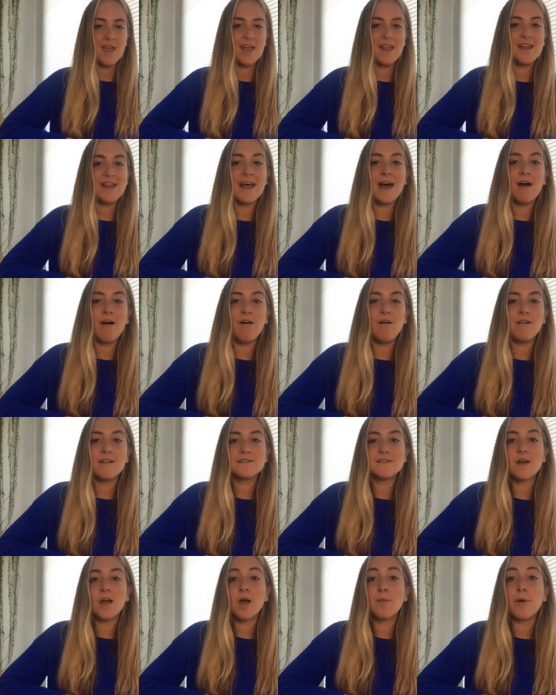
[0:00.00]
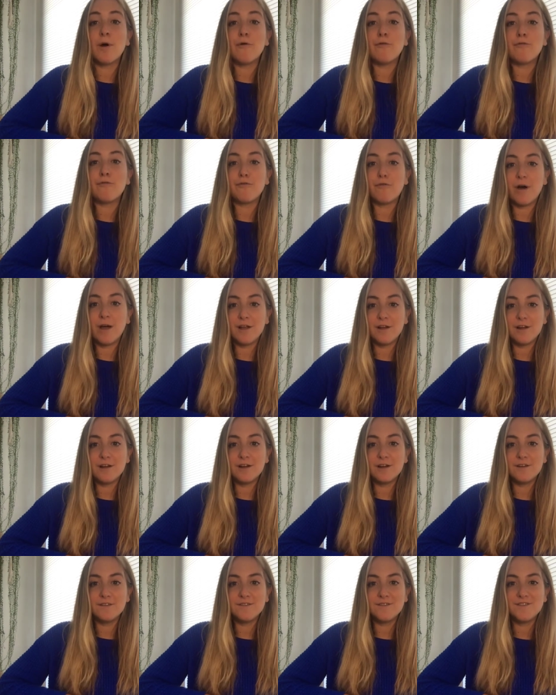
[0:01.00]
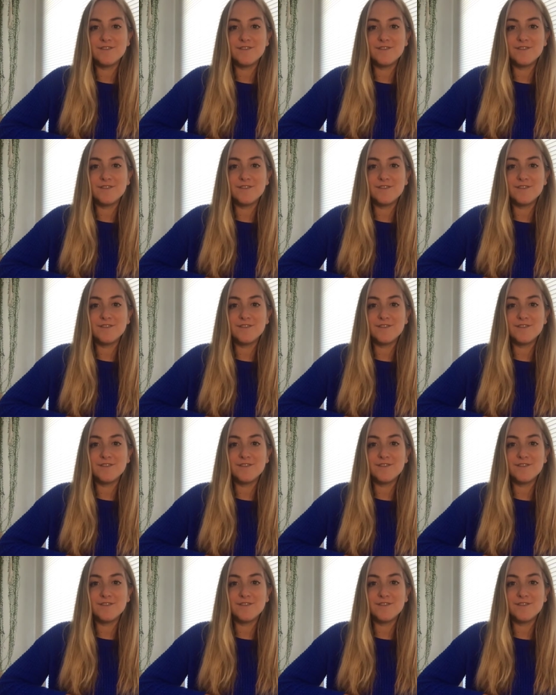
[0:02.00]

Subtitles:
Now let's talk about fire.